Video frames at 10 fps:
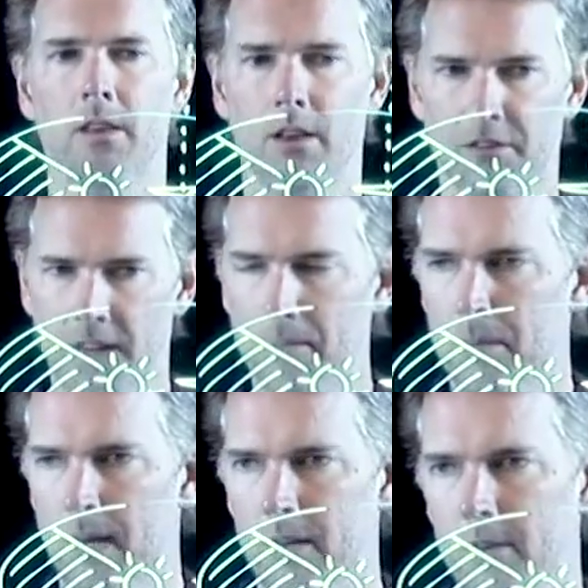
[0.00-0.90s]
The
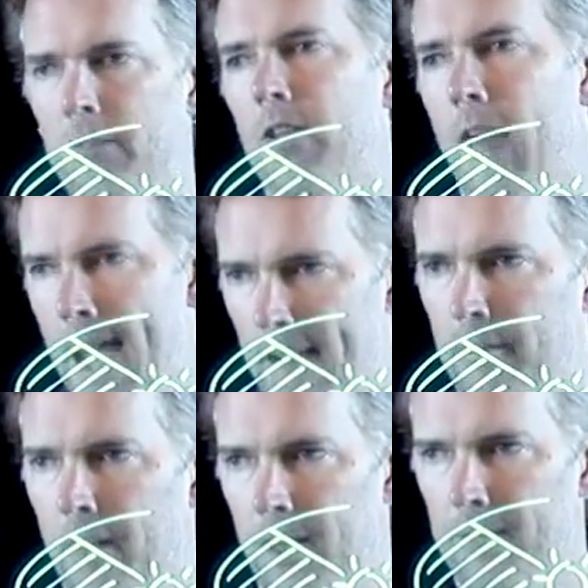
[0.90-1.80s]
semi-major is half
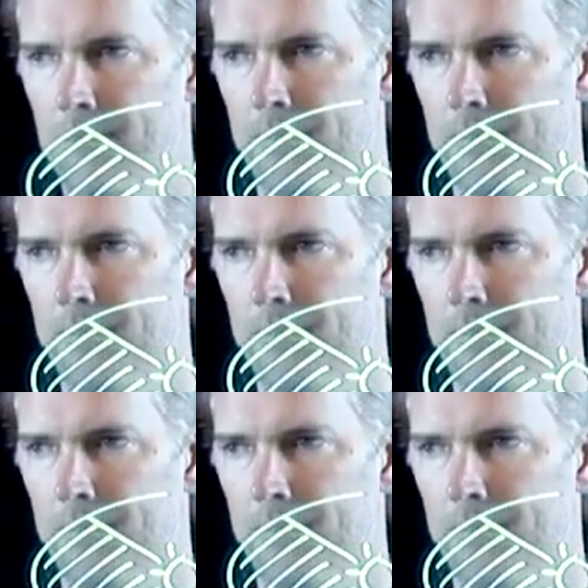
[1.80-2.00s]
of that.